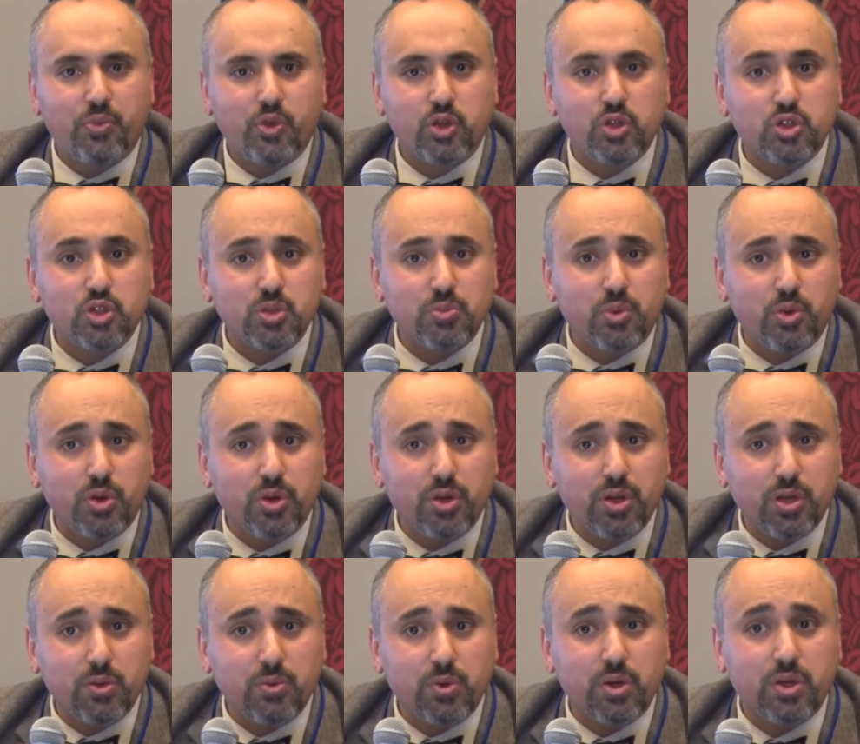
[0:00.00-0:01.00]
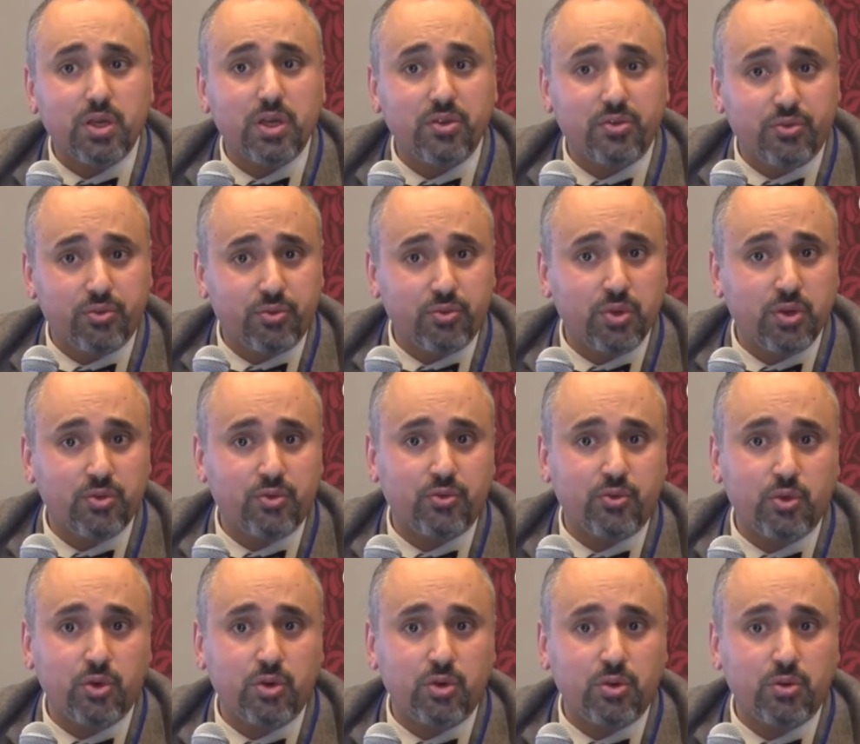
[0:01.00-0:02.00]
good support network if
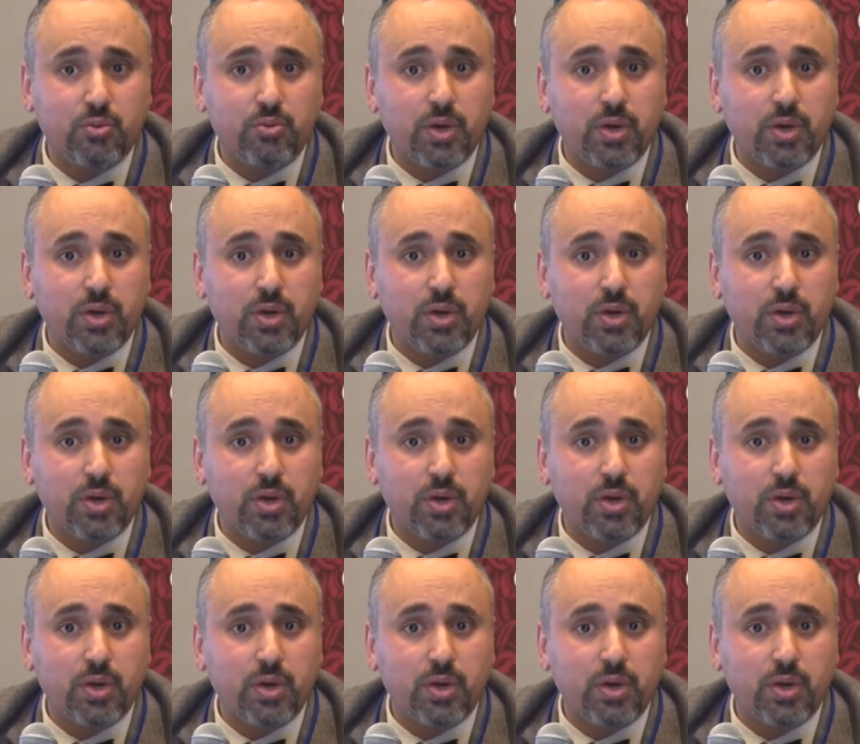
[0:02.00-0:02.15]
we're